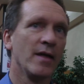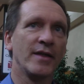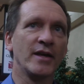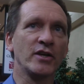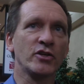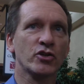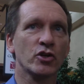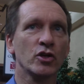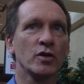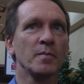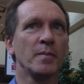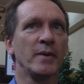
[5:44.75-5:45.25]
They
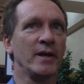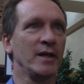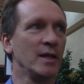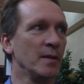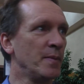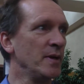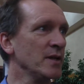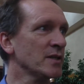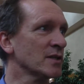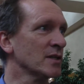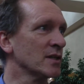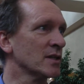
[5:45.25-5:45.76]
shouldn't be in the
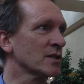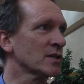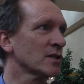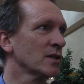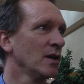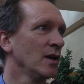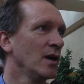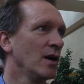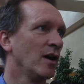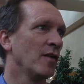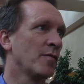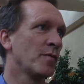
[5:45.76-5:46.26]
business
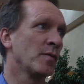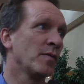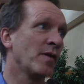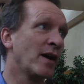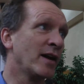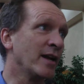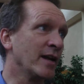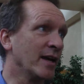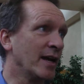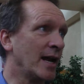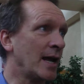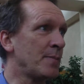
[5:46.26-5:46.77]
of
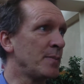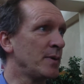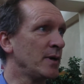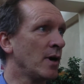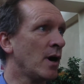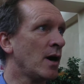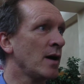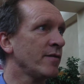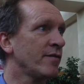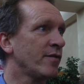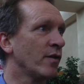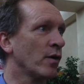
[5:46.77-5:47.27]
providing an
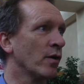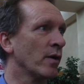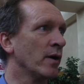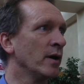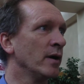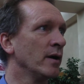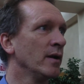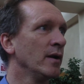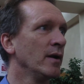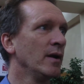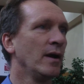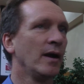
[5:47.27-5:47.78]
API for
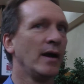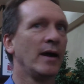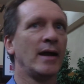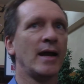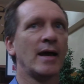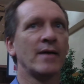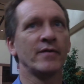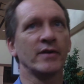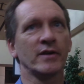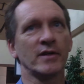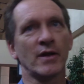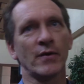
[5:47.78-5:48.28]
it and
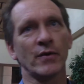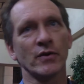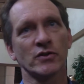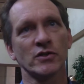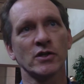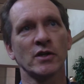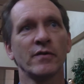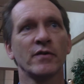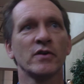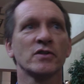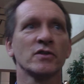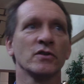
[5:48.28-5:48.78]
having their own
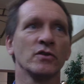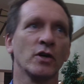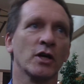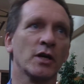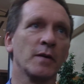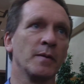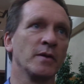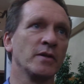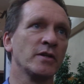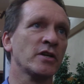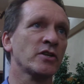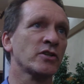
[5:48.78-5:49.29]
servers and
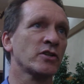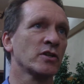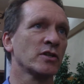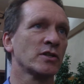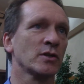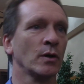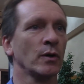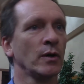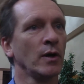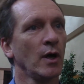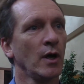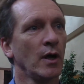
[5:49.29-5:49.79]
documentation and
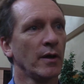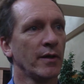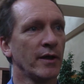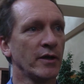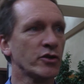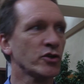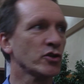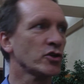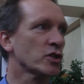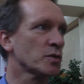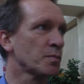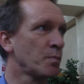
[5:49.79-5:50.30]
so on. They
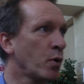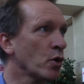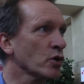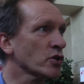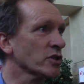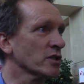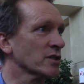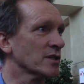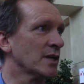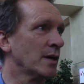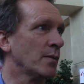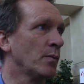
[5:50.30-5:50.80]
should just
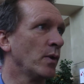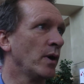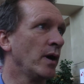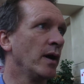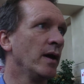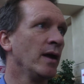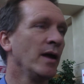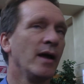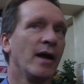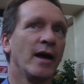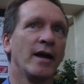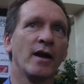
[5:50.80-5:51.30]
push it somewhere,
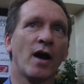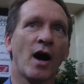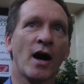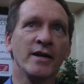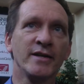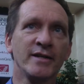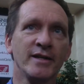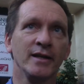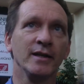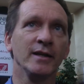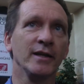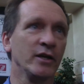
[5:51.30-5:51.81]
and
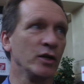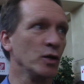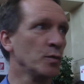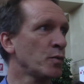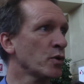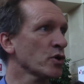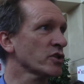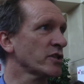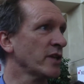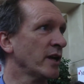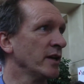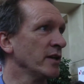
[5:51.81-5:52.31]
ideally you
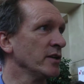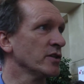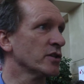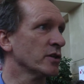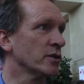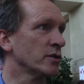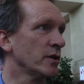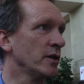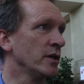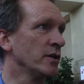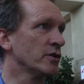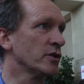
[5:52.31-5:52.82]
push that
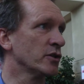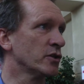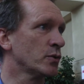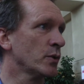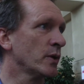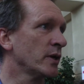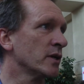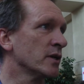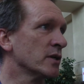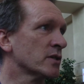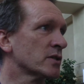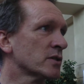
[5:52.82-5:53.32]
into
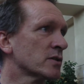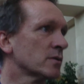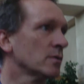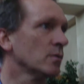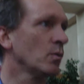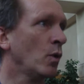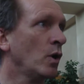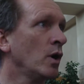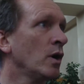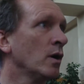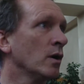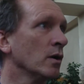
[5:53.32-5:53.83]
Twitter's
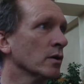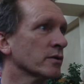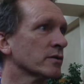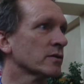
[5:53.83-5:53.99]
world.